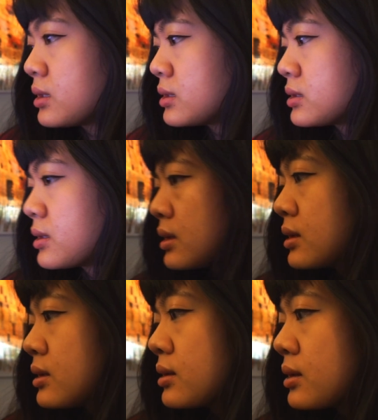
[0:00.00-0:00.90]
And
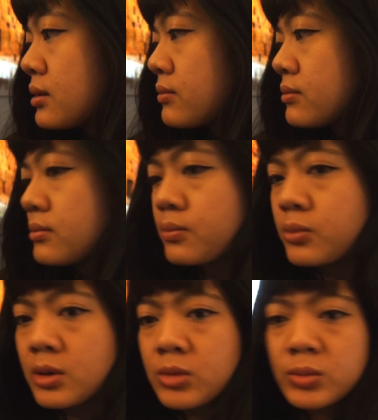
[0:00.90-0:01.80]
um,
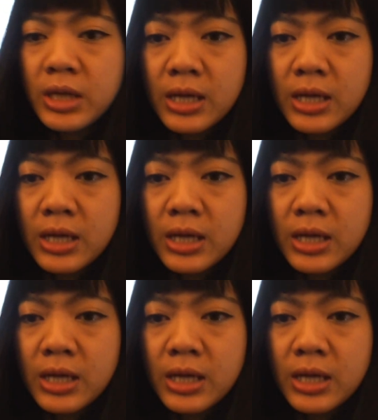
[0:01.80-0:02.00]
probably